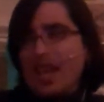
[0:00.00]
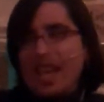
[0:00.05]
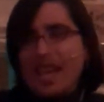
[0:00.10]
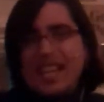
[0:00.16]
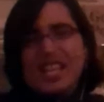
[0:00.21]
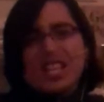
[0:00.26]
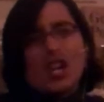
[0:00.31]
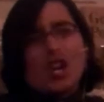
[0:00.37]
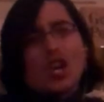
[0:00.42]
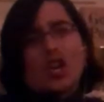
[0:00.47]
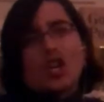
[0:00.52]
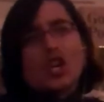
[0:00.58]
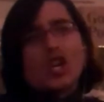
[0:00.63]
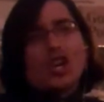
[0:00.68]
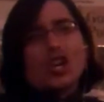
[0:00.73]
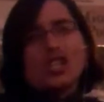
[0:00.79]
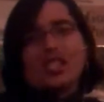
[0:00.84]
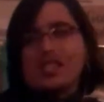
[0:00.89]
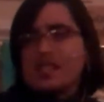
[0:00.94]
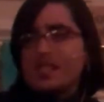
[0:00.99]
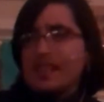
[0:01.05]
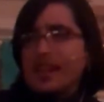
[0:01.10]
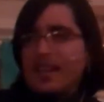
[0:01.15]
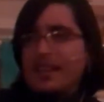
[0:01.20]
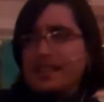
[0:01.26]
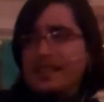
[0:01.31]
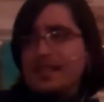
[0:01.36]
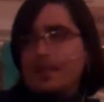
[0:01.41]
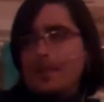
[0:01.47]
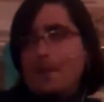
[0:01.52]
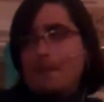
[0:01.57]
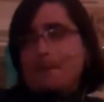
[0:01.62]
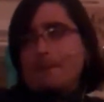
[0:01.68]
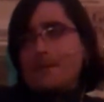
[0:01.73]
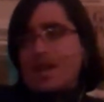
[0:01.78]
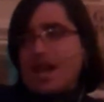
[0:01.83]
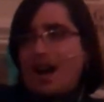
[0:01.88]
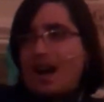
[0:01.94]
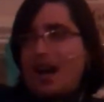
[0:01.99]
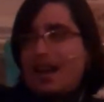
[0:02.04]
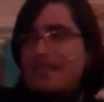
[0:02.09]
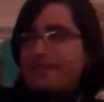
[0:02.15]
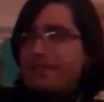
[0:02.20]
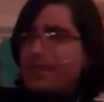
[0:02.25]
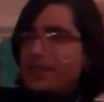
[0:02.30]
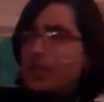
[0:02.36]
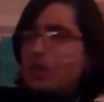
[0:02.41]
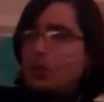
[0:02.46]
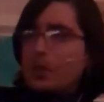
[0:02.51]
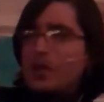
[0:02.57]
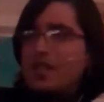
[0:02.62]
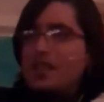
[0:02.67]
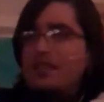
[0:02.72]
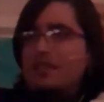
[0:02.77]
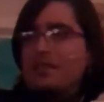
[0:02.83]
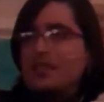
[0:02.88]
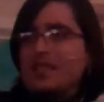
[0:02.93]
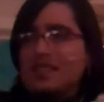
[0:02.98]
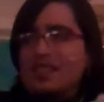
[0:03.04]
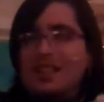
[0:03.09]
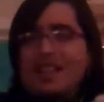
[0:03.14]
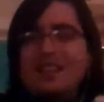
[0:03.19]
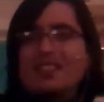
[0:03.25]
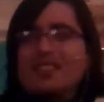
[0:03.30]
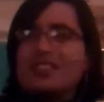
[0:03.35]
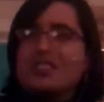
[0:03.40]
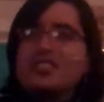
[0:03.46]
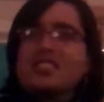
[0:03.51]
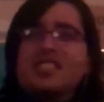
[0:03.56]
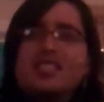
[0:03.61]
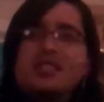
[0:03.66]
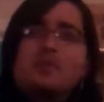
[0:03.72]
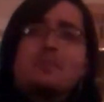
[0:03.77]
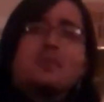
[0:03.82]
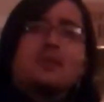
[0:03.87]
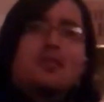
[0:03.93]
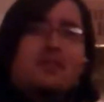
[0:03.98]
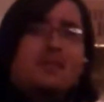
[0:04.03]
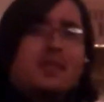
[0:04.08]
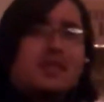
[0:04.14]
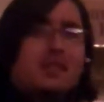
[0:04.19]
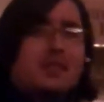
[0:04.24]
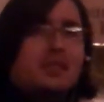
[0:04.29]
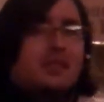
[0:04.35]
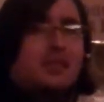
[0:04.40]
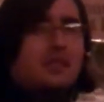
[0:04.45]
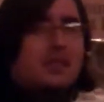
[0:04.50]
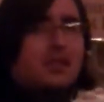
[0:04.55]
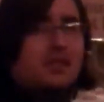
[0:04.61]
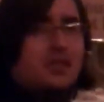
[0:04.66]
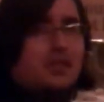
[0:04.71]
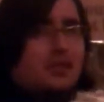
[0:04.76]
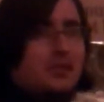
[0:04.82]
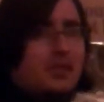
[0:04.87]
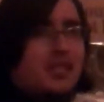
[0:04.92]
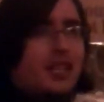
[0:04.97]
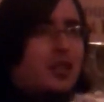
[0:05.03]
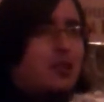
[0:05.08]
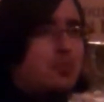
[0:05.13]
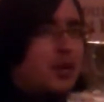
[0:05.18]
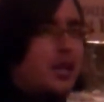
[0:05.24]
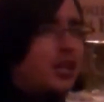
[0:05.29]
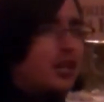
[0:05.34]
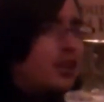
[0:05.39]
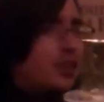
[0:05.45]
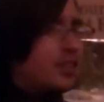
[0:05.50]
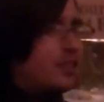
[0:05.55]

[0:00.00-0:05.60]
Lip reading: In our current society, I feel we give a lot of good lip service to celebrating our